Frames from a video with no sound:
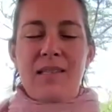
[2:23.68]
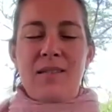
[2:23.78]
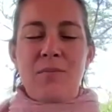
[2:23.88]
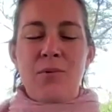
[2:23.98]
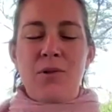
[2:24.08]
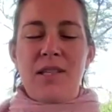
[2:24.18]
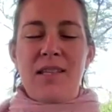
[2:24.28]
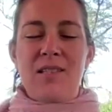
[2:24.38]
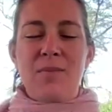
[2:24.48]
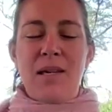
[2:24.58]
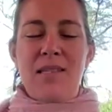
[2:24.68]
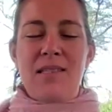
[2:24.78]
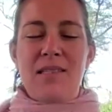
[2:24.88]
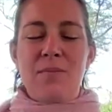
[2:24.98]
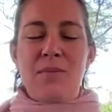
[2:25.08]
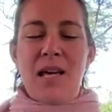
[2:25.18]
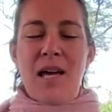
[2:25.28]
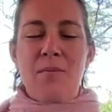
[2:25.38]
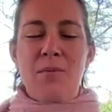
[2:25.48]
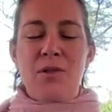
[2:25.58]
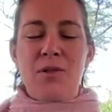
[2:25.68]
some breathing space and some time